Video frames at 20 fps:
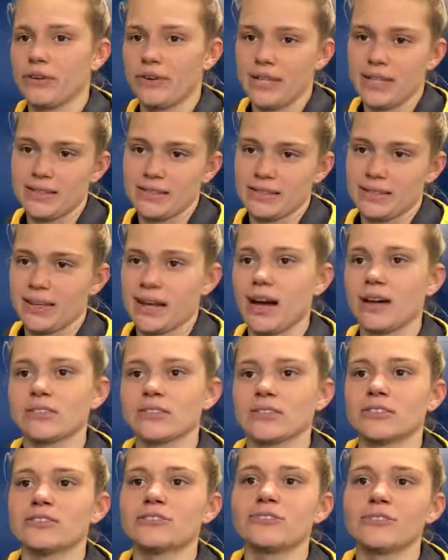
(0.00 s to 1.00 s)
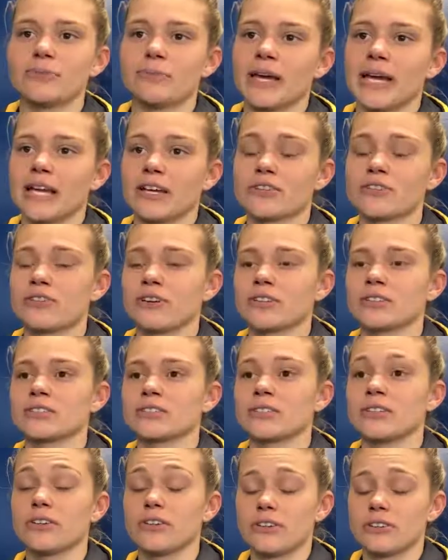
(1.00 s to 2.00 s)
Credit to Carlton for being a
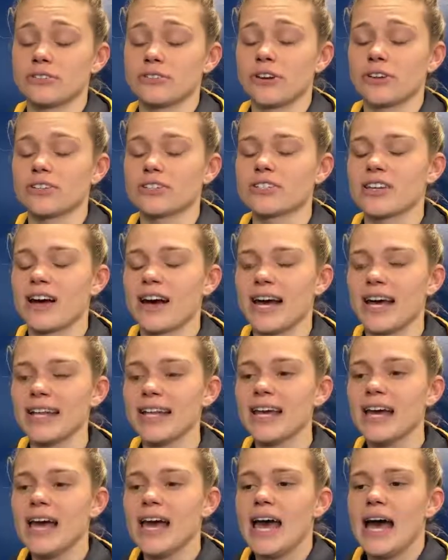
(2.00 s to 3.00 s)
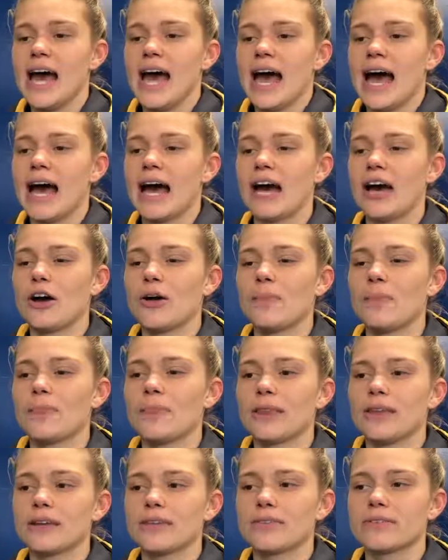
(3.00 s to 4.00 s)
strong side.
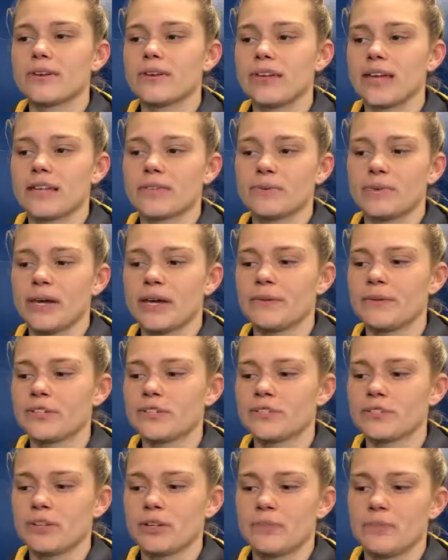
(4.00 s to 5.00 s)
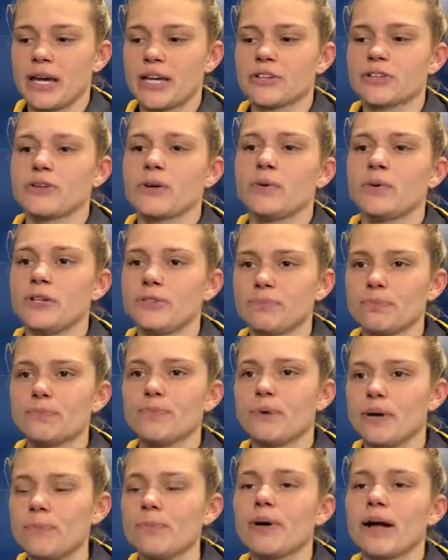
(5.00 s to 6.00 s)
So next week we're just going to make sure
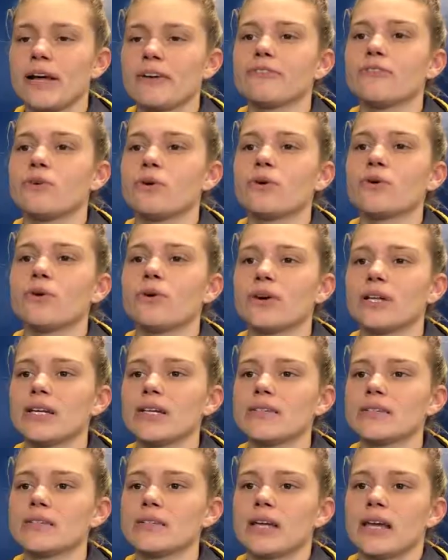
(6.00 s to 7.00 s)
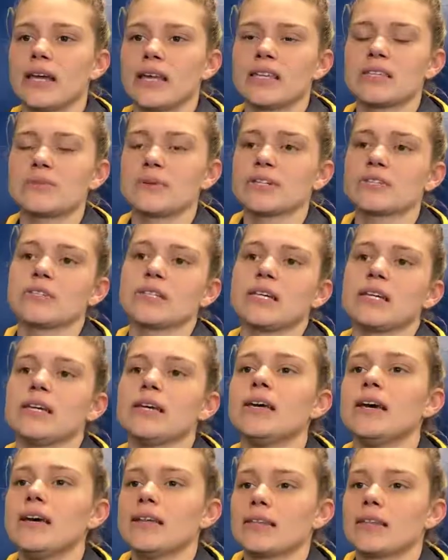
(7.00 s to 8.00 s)
we play 4 quarters, and
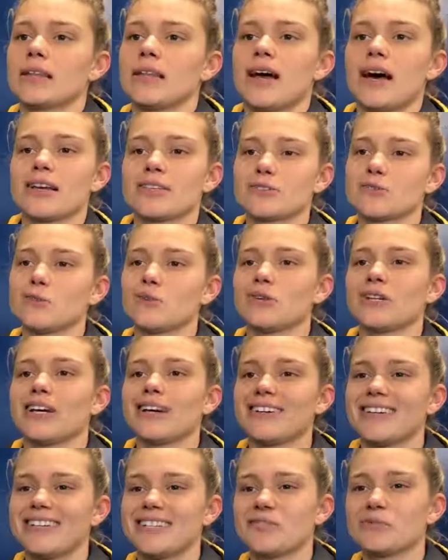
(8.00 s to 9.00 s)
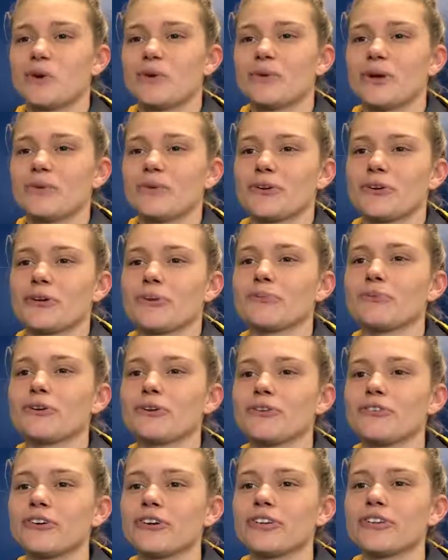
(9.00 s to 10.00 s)
especially the last quarter is what we want to
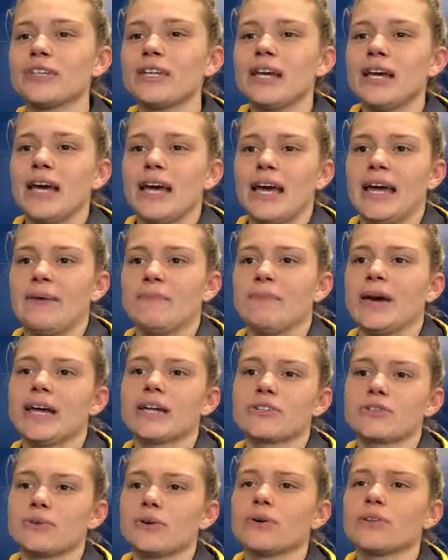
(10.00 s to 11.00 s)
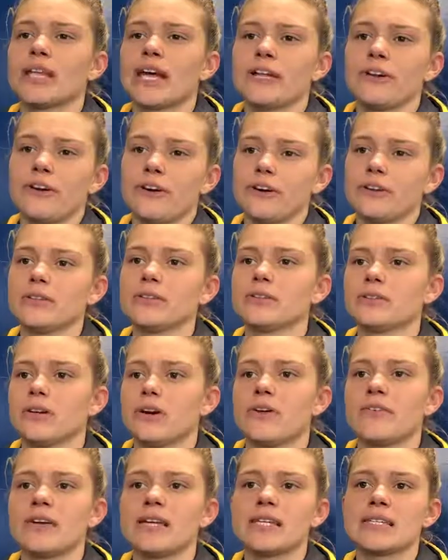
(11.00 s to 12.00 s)
improve on, and make sure they don't
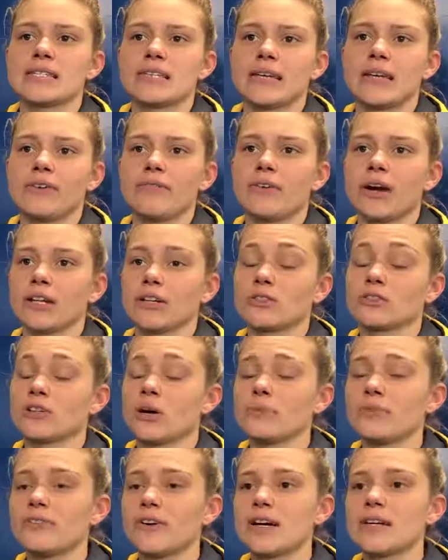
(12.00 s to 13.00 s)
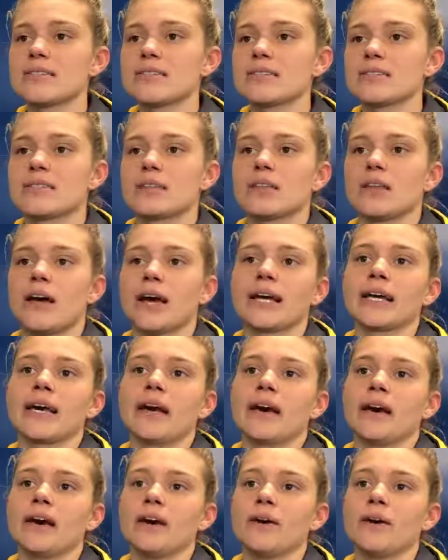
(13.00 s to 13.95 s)
obviously run on top of us like